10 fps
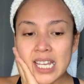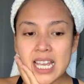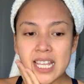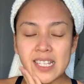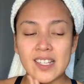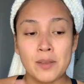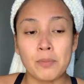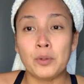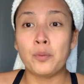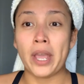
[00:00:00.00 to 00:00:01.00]
It's a
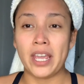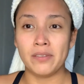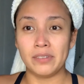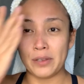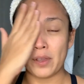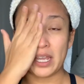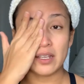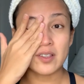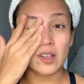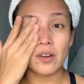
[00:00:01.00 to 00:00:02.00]
simple way of
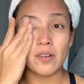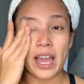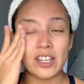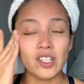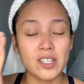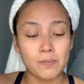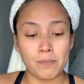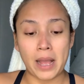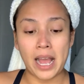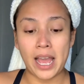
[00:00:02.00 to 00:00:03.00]
living. So, I just
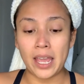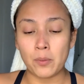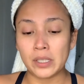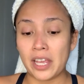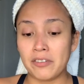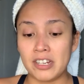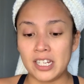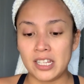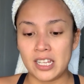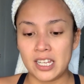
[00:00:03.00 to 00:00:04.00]
buy what I
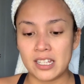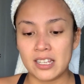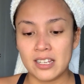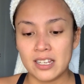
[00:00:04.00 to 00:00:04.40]
really need.